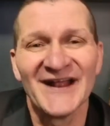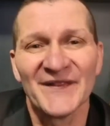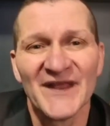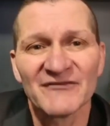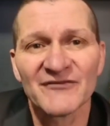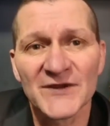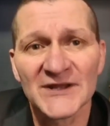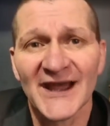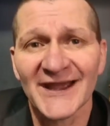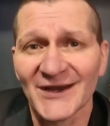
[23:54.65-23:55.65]
Never
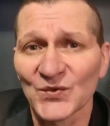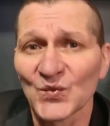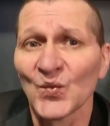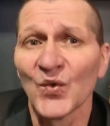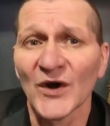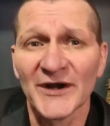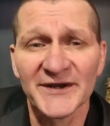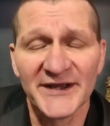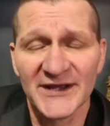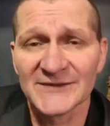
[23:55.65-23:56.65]
rely on one
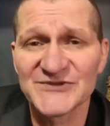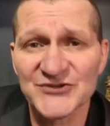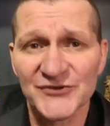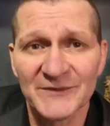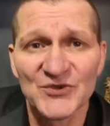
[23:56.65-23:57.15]
income stream.